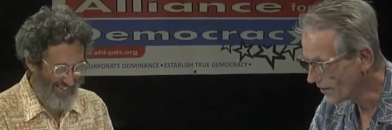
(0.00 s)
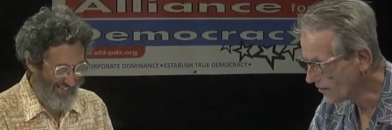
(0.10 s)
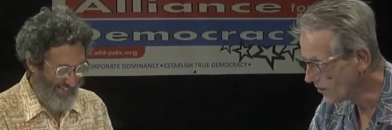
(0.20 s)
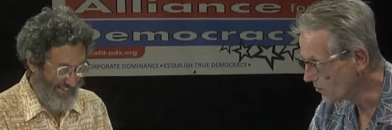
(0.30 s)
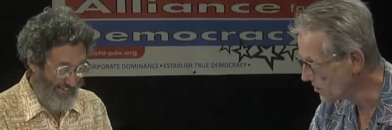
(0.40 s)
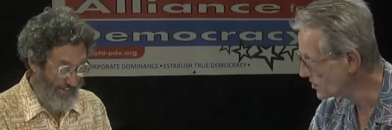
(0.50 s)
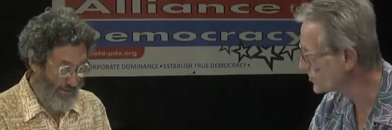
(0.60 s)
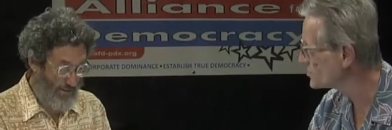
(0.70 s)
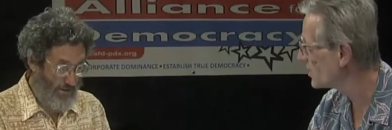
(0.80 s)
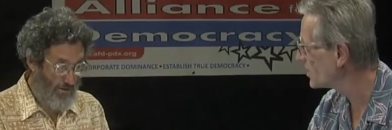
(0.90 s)
Speaker 1: you were
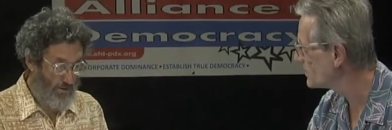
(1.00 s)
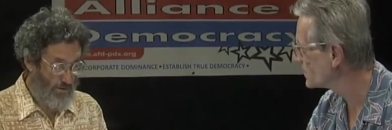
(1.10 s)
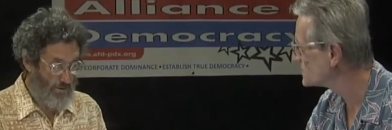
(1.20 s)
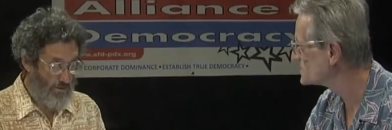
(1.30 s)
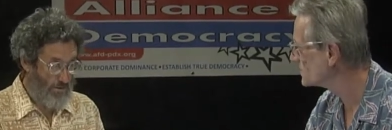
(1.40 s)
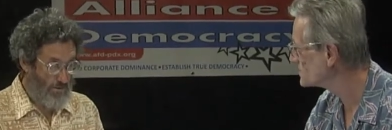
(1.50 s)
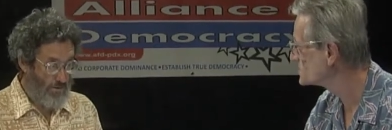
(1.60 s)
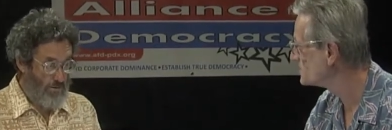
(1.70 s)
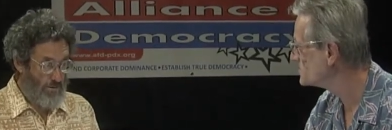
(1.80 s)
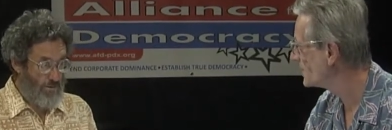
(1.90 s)
talking about the single
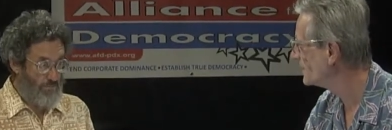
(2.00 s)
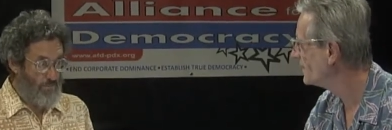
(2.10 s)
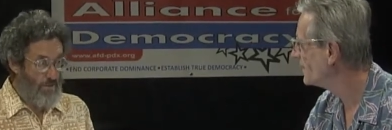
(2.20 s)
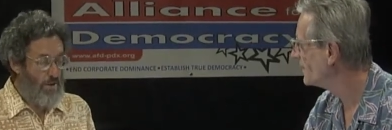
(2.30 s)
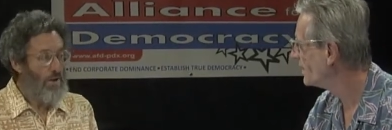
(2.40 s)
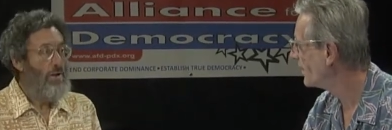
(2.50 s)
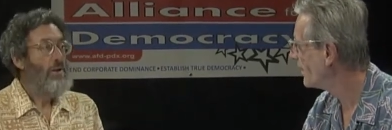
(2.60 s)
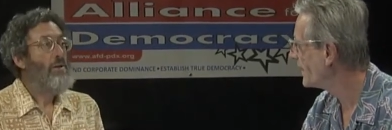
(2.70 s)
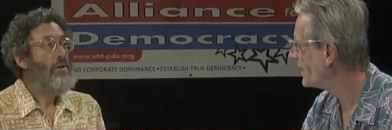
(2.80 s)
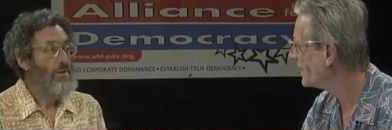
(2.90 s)
subject uh,
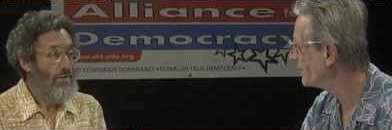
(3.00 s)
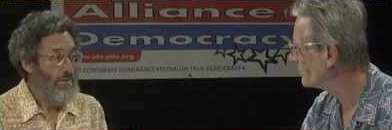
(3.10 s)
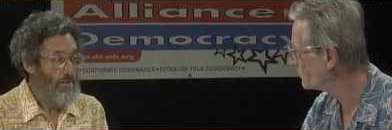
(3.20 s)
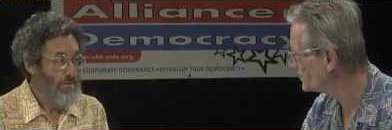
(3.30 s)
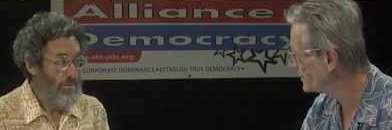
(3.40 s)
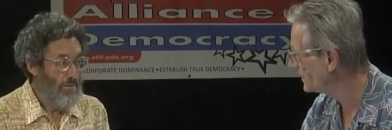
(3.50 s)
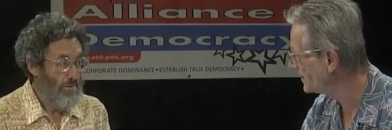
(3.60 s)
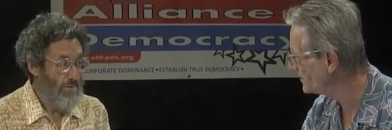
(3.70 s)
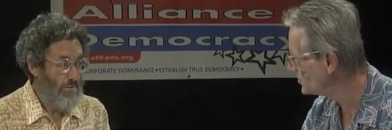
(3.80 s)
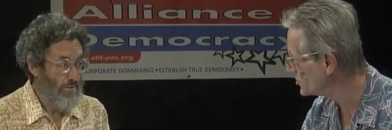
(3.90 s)
and the
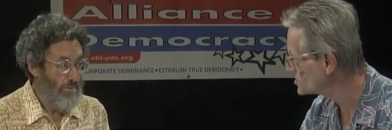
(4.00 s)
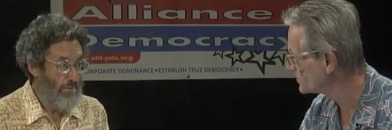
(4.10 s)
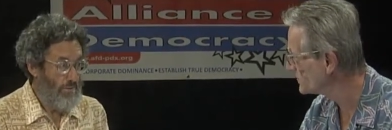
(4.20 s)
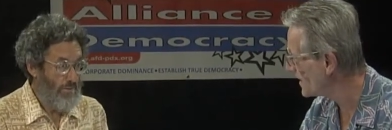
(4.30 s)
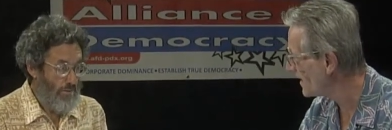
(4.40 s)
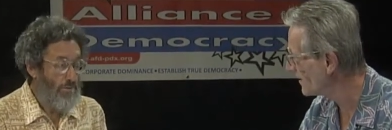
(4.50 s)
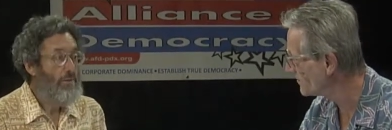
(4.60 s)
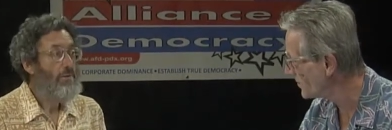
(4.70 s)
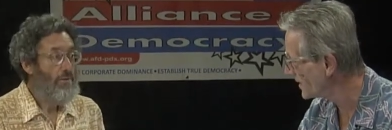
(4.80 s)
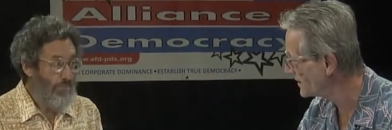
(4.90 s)
use of that
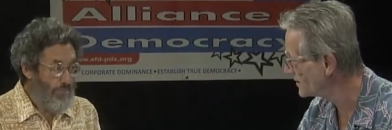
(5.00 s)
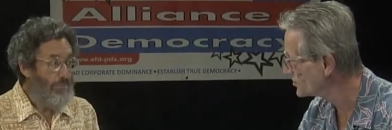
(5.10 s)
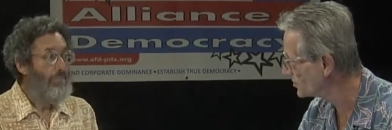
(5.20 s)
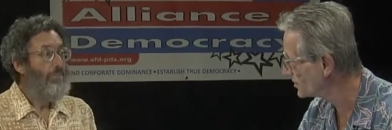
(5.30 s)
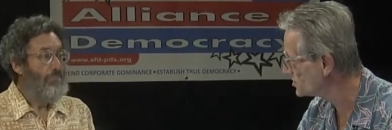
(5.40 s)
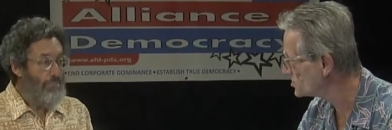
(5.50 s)
by the attorney to